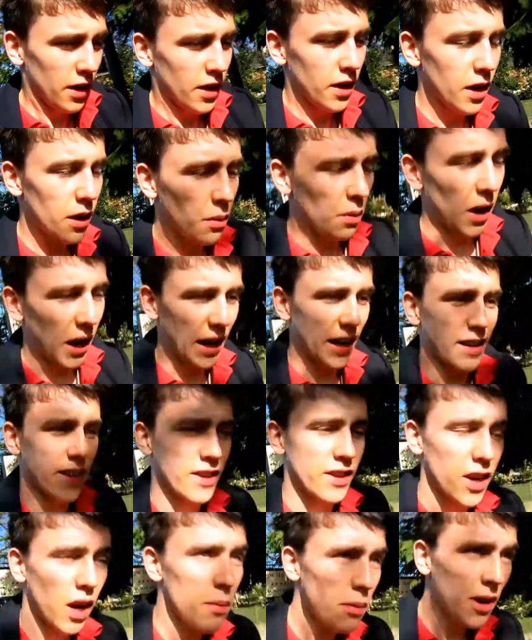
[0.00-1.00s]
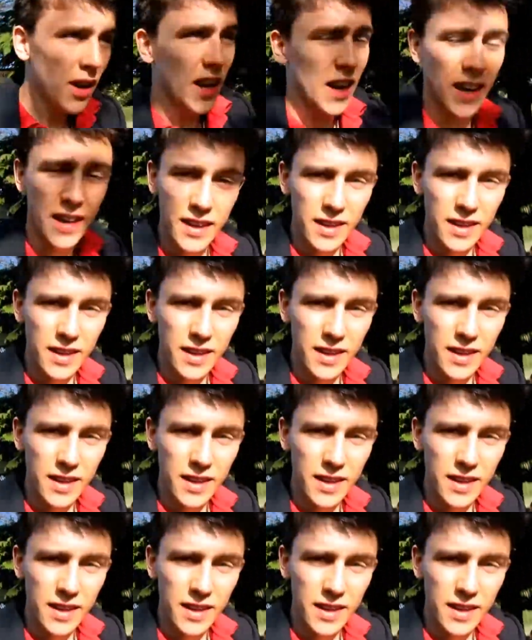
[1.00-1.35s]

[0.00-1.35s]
You know what, ladies and gentlemen?